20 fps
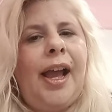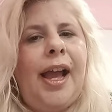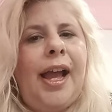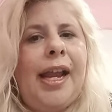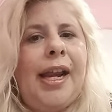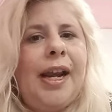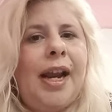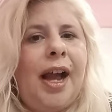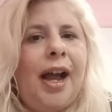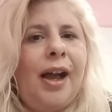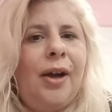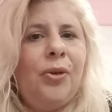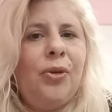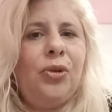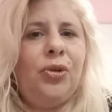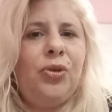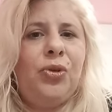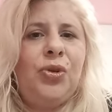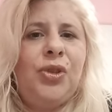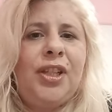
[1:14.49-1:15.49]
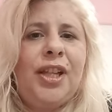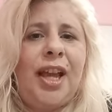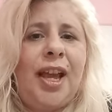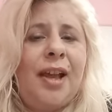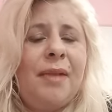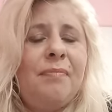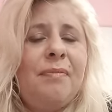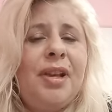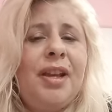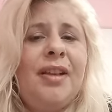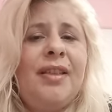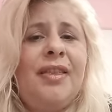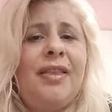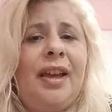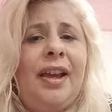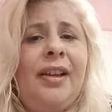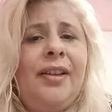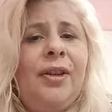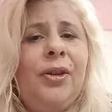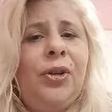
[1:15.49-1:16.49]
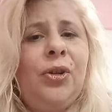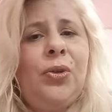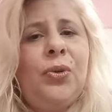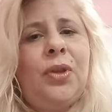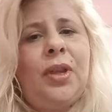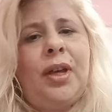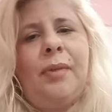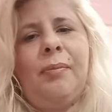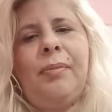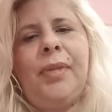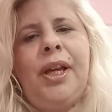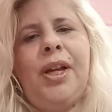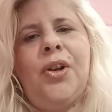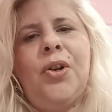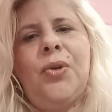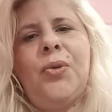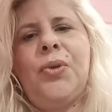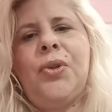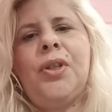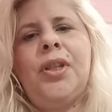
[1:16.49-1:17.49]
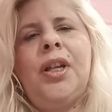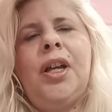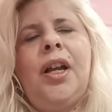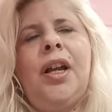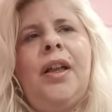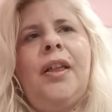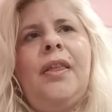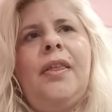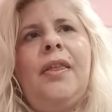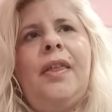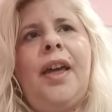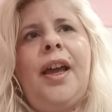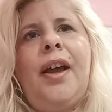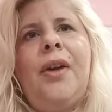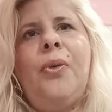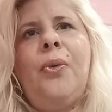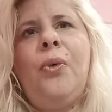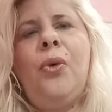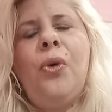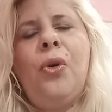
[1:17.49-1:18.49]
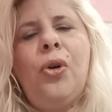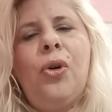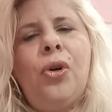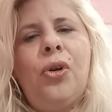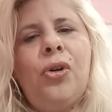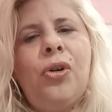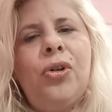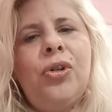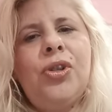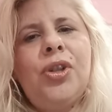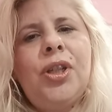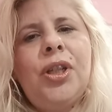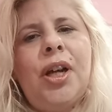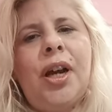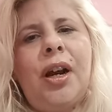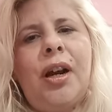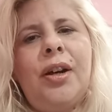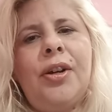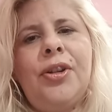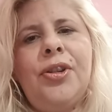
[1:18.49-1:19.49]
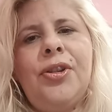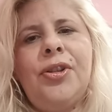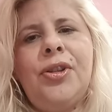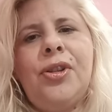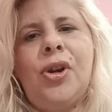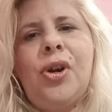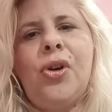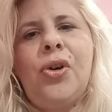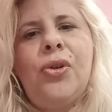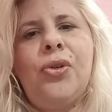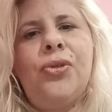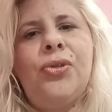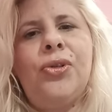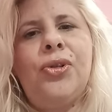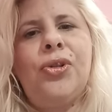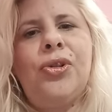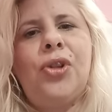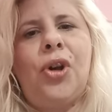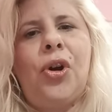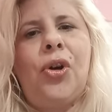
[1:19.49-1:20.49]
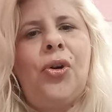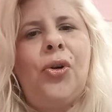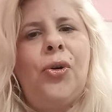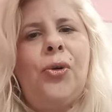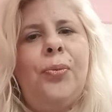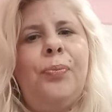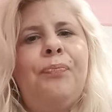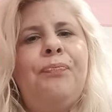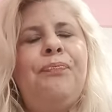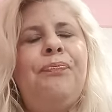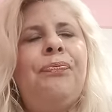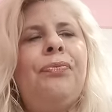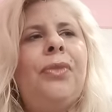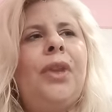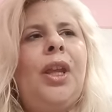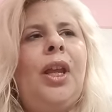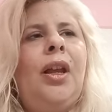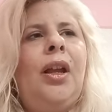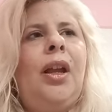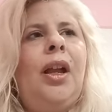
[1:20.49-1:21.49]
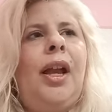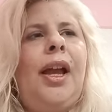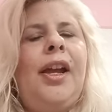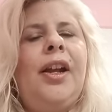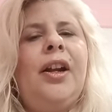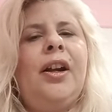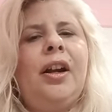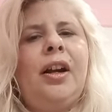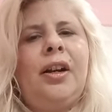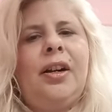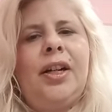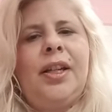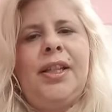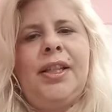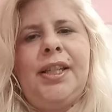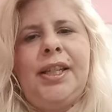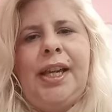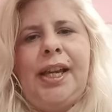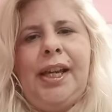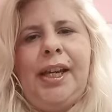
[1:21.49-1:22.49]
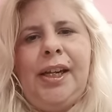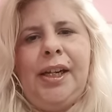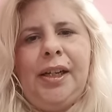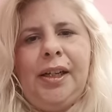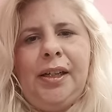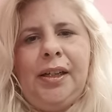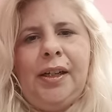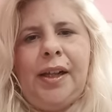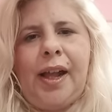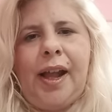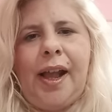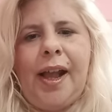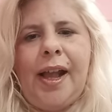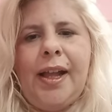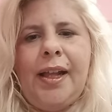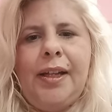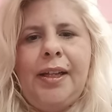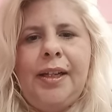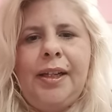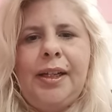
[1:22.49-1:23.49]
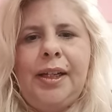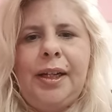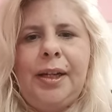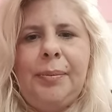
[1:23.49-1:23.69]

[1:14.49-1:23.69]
And I want to say a big thank you to them because their words are so, so encouraging and